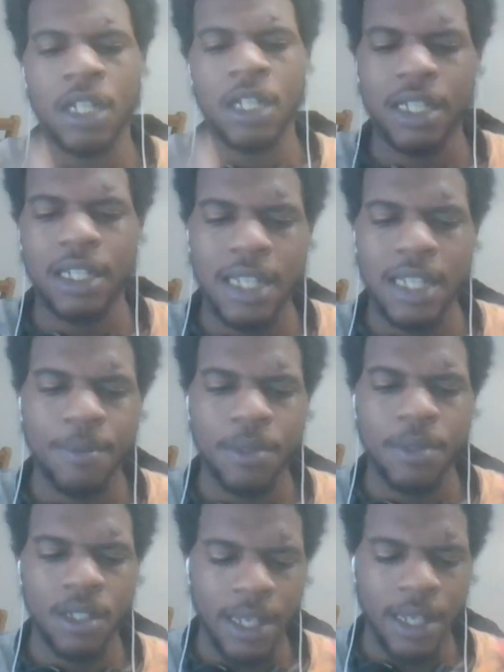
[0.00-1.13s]
next steps
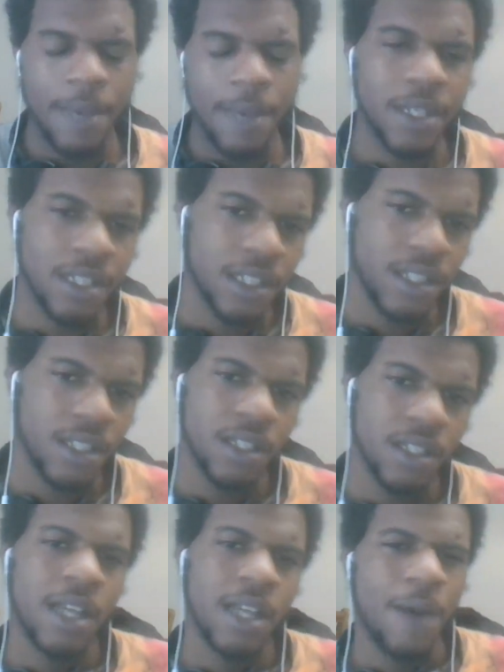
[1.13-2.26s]
in your business.
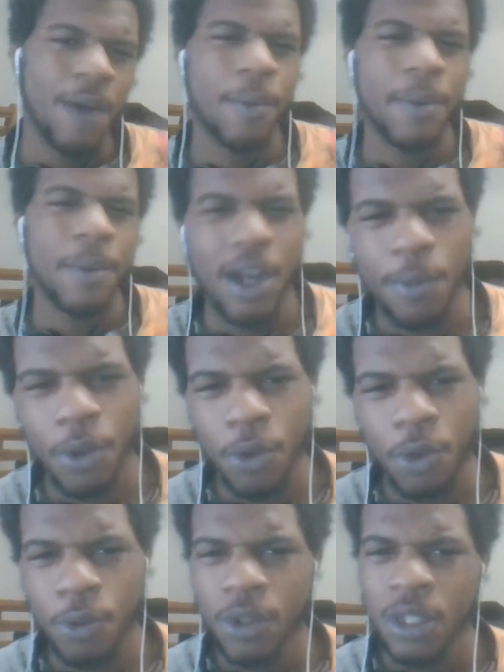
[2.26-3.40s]
I will be helping you.
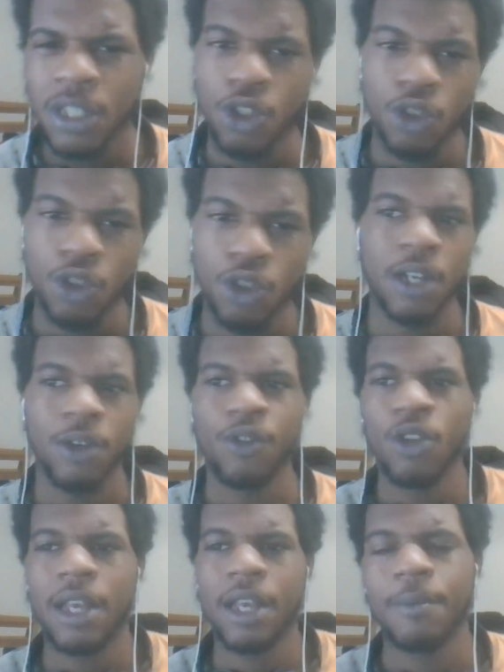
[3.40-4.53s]
So now, if you
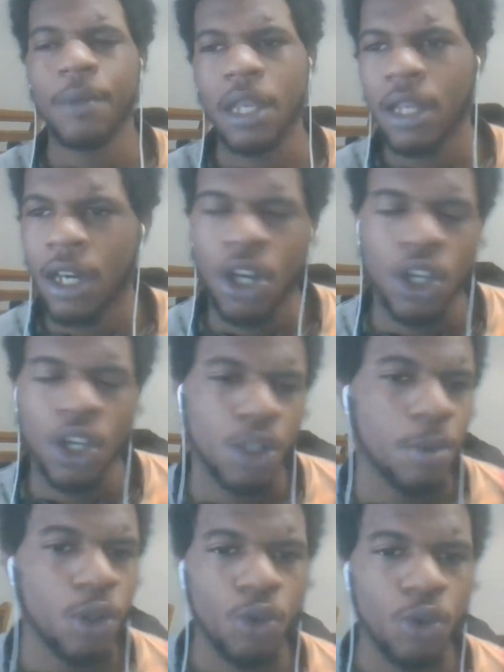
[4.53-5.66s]
like me, an
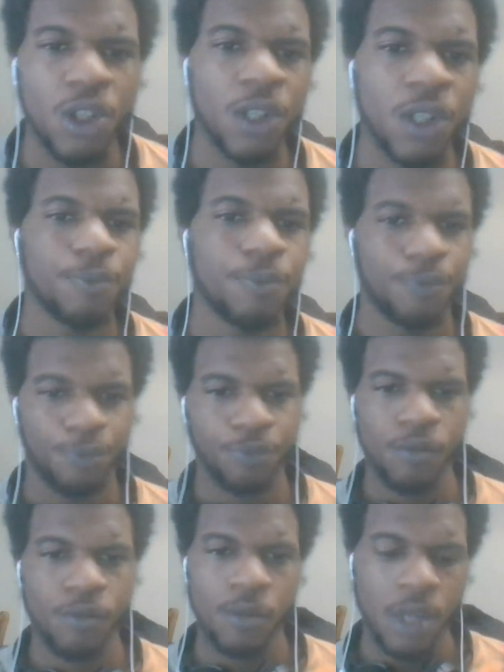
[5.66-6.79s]
entrepreneur,
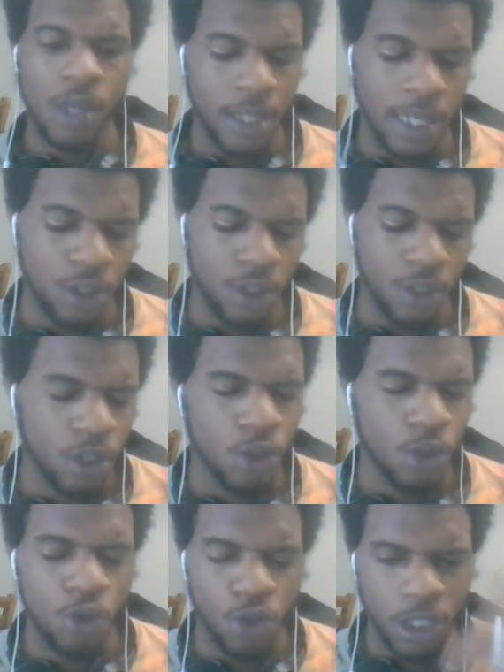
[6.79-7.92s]
that you
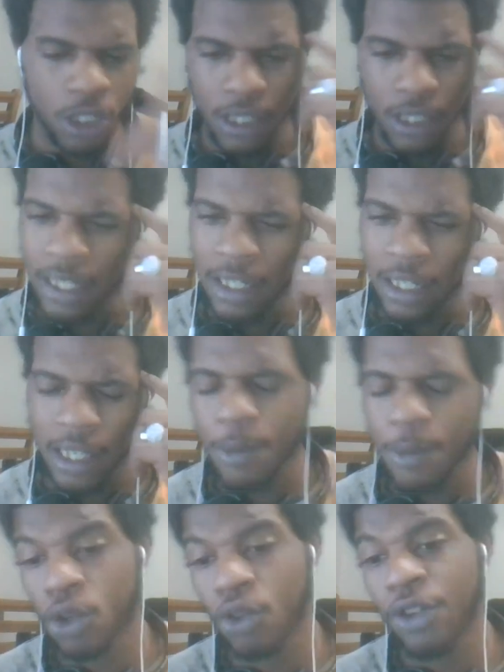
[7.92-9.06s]
just key one
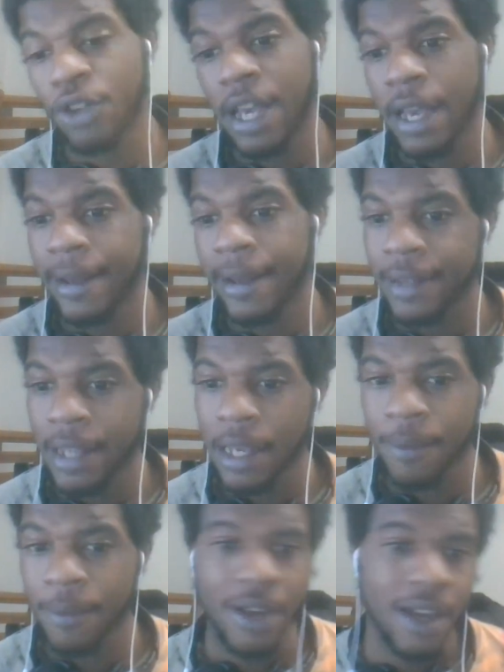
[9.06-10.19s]
off your head. Damn,
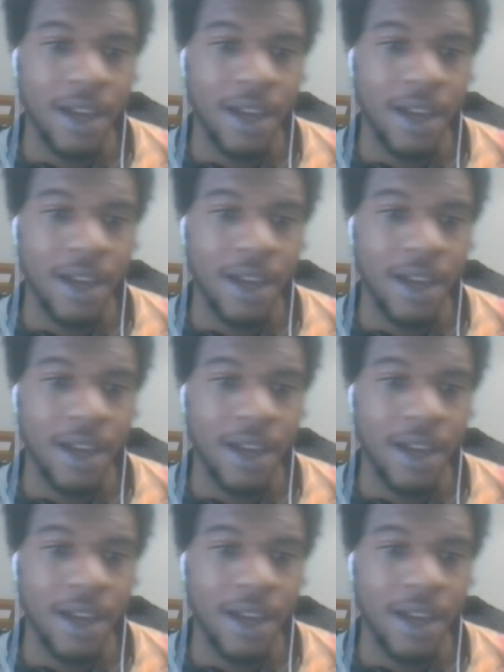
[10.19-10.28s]
if I invest